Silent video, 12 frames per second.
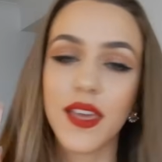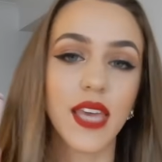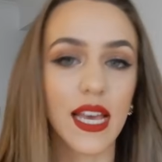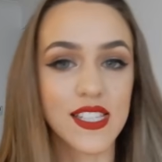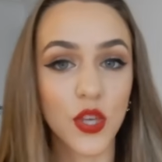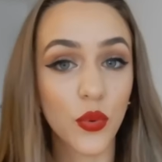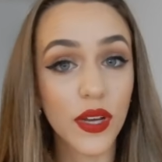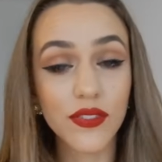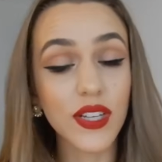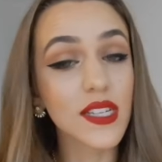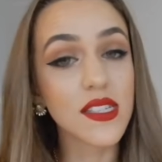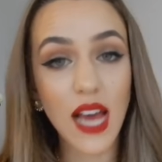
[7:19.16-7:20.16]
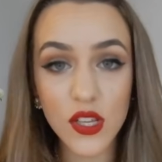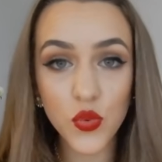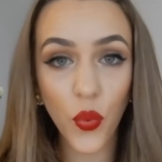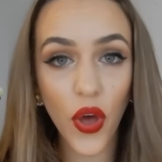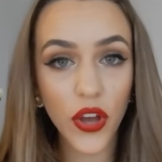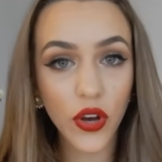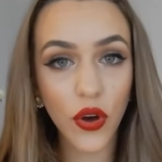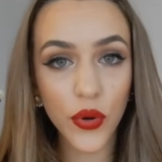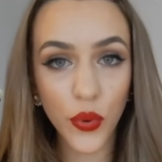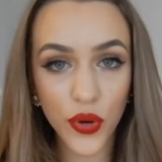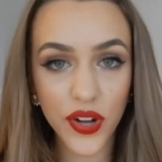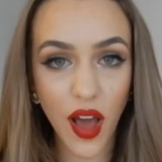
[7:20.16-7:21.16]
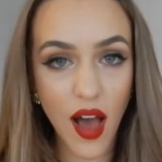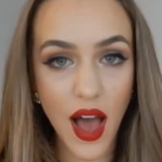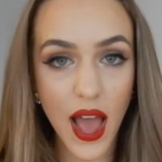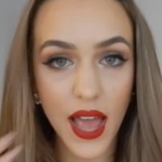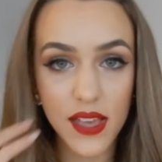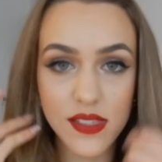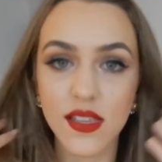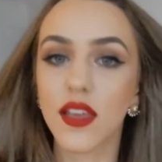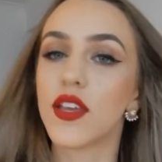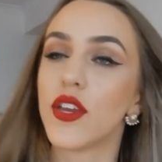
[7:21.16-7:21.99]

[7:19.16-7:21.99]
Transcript: yes, the quick flick does work on hooded eyes.